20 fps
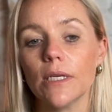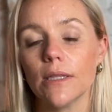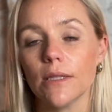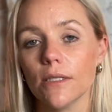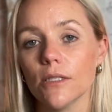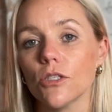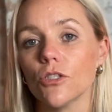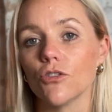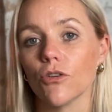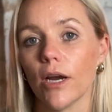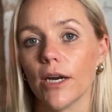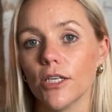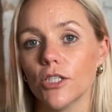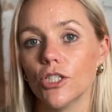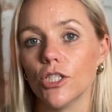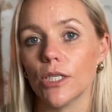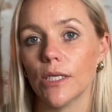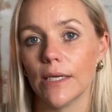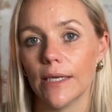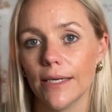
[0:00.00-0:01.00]
the
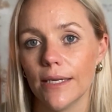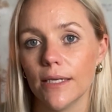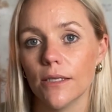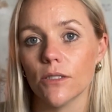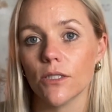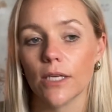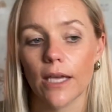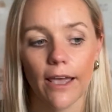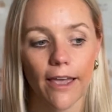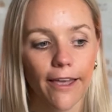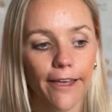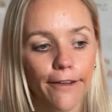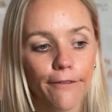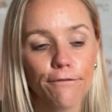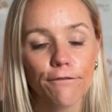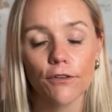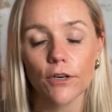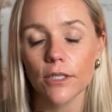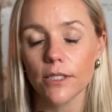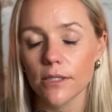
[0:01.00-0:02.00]
strategy into
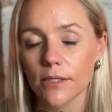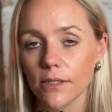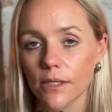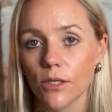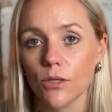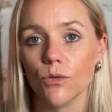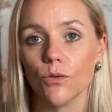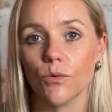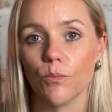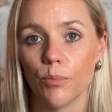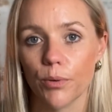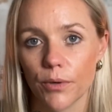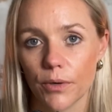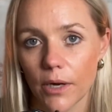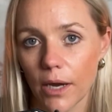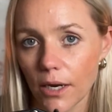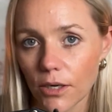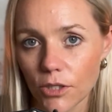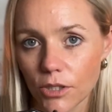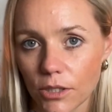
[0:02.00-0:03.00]
every single
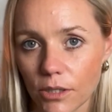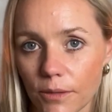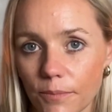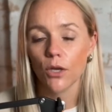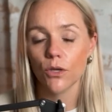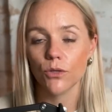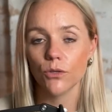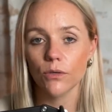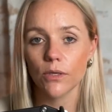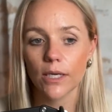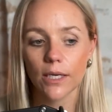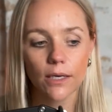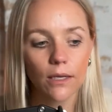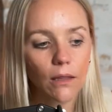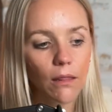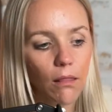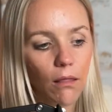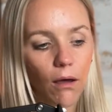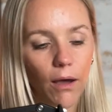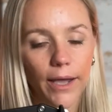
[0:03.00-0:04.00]
production. You need a
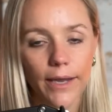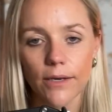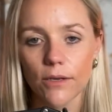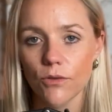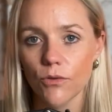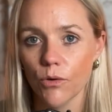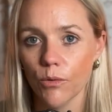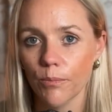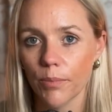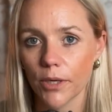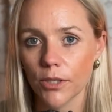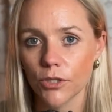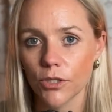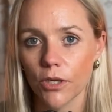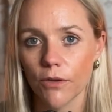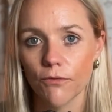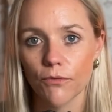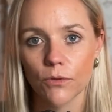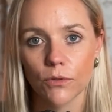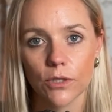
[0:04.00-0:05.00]
line in your
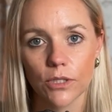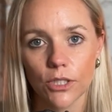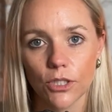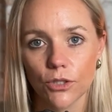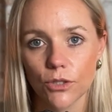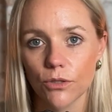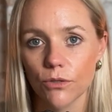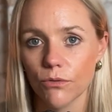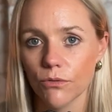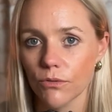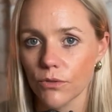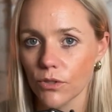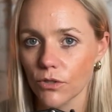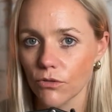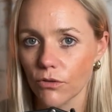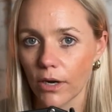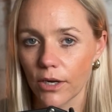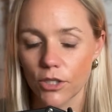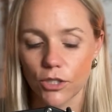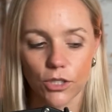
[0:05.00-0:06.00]
budget for digital
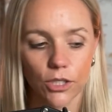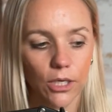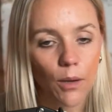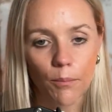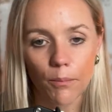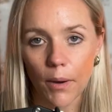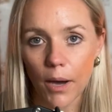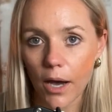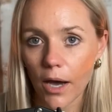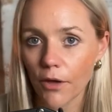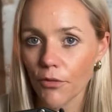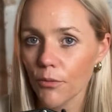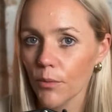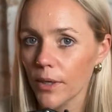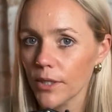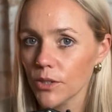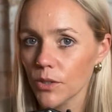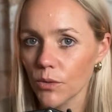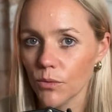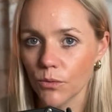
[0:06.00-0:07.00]
strategy,
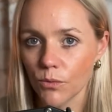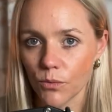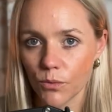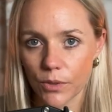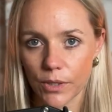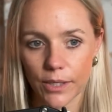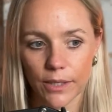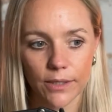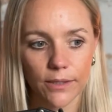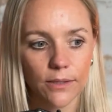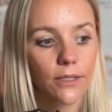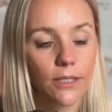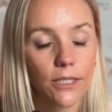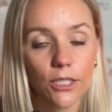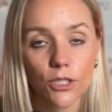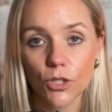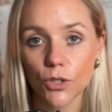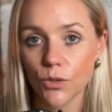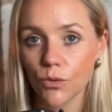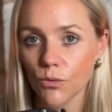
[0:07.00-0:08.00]
pathway to audience,
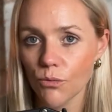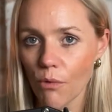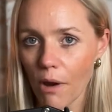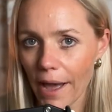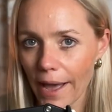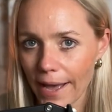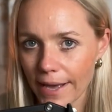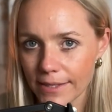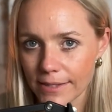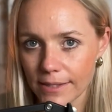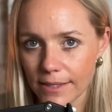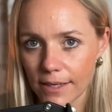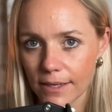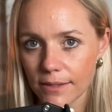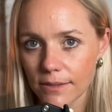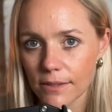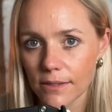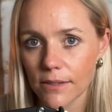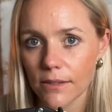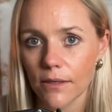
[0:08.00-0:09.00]
digital
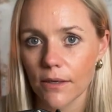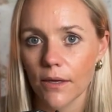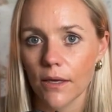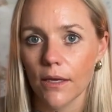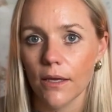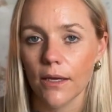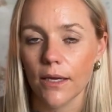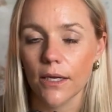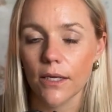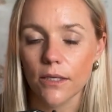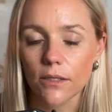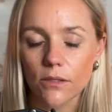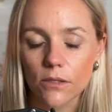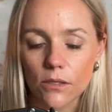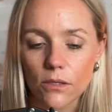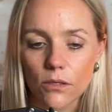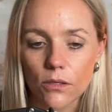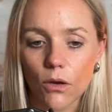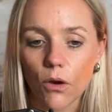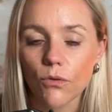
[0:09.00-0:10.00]
assets. It is
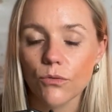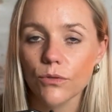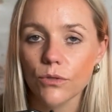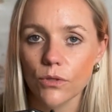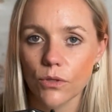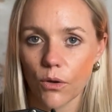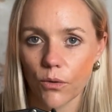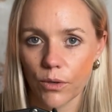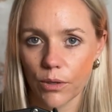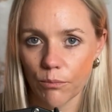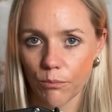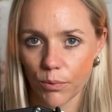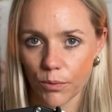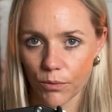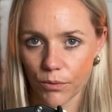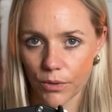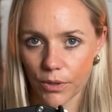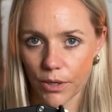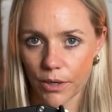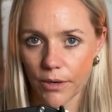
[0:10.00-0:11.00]
so, so
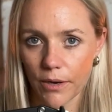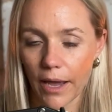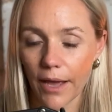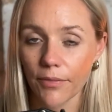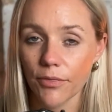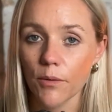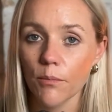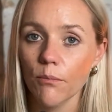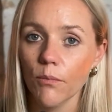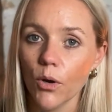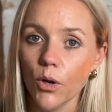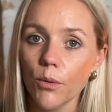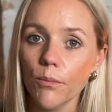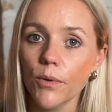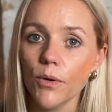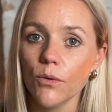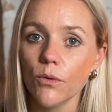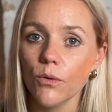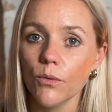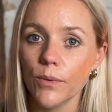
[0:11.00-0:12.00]
important. At the
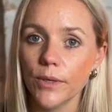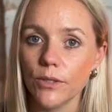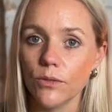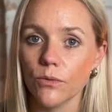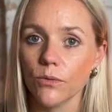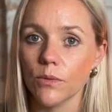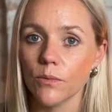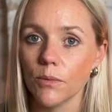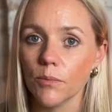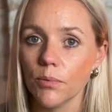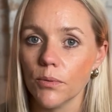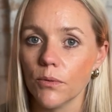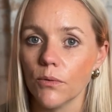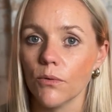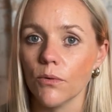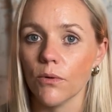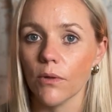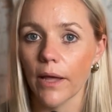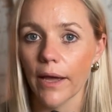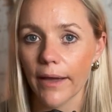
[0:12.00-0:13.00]
moment, all we do is we put
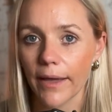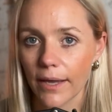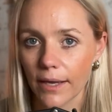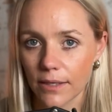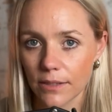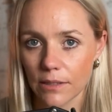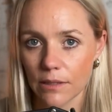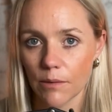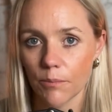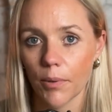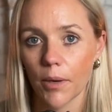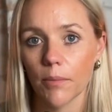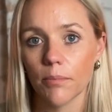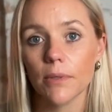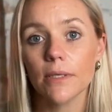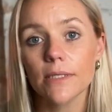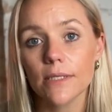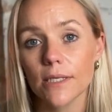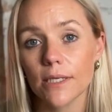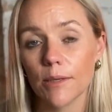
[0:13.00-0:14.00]
all our eggs in the
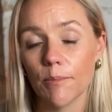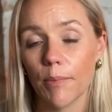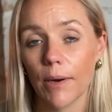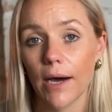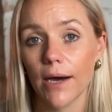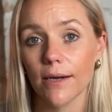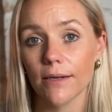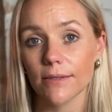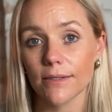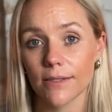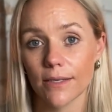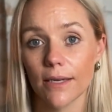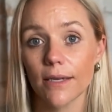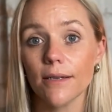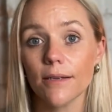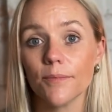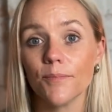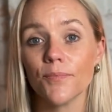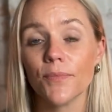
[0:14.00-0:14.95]
publicity basket.